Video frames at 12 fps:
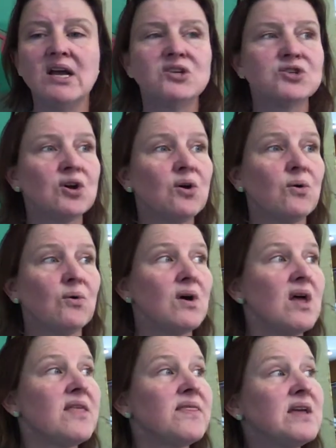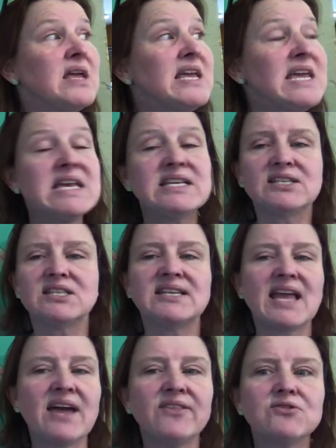So the geese
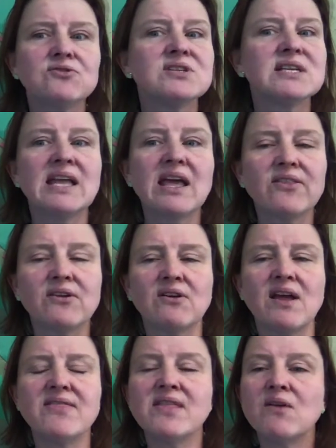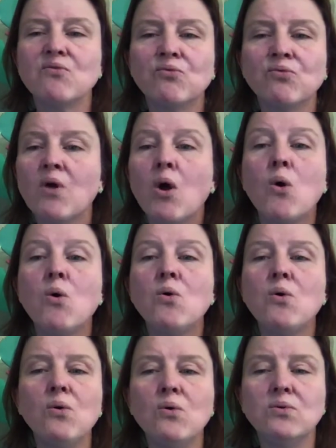gathered together and they
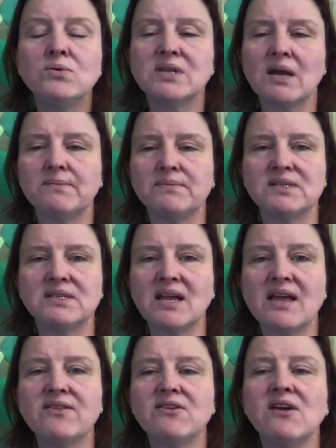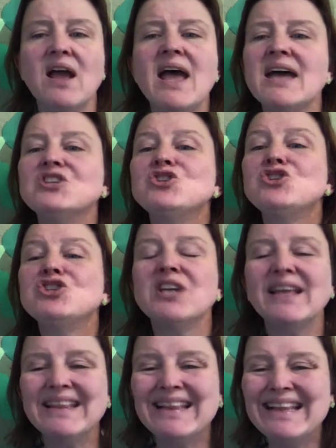rose up together and
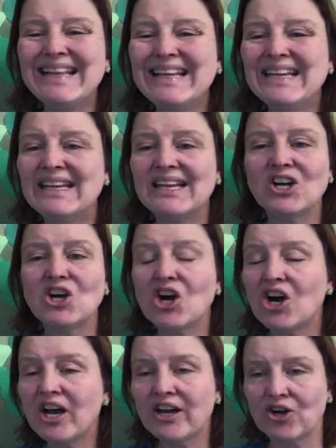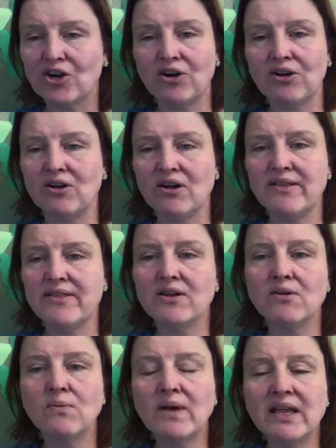gently caught her on
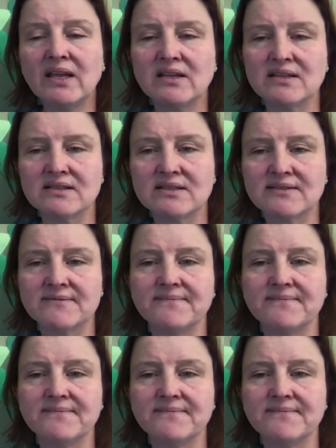their wings.